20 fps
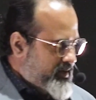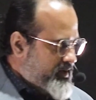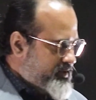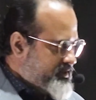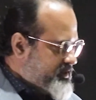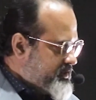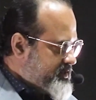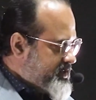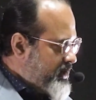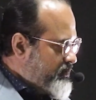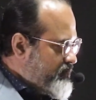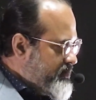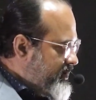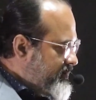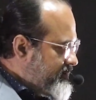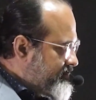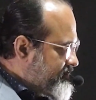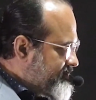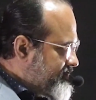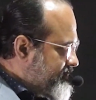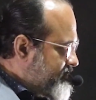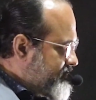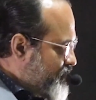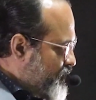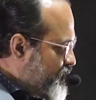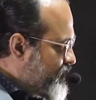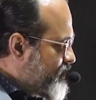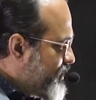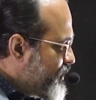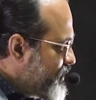Is it sounding
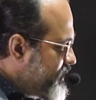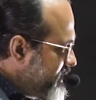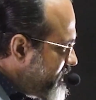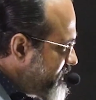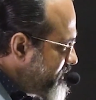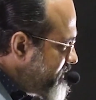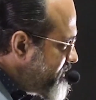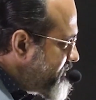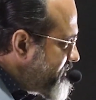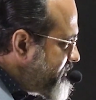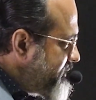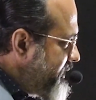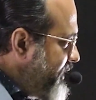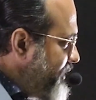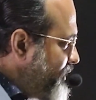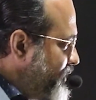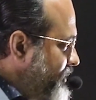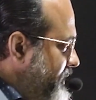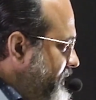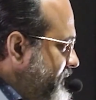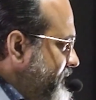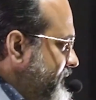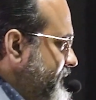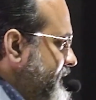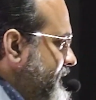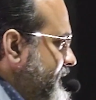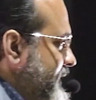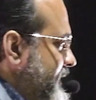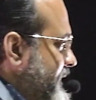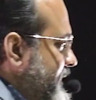too brutal, inhuman?
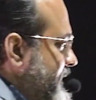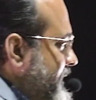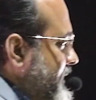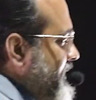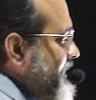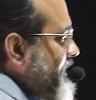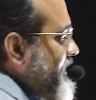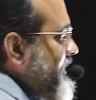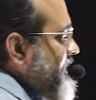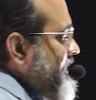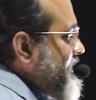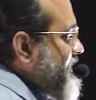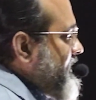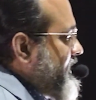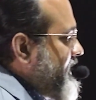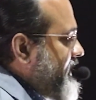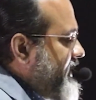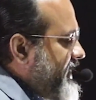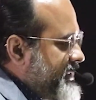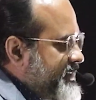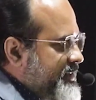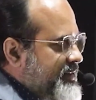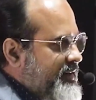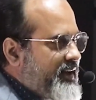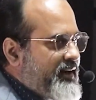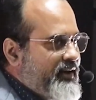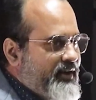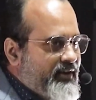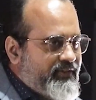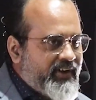Death
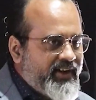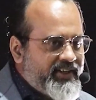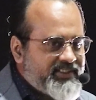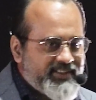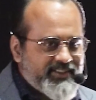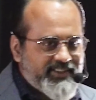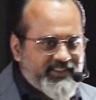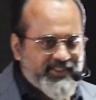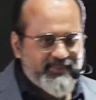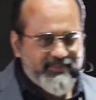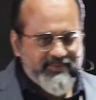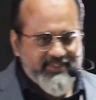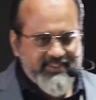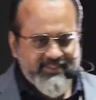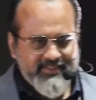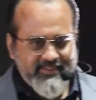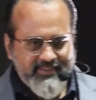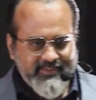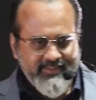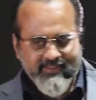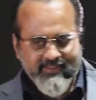knell of relationships?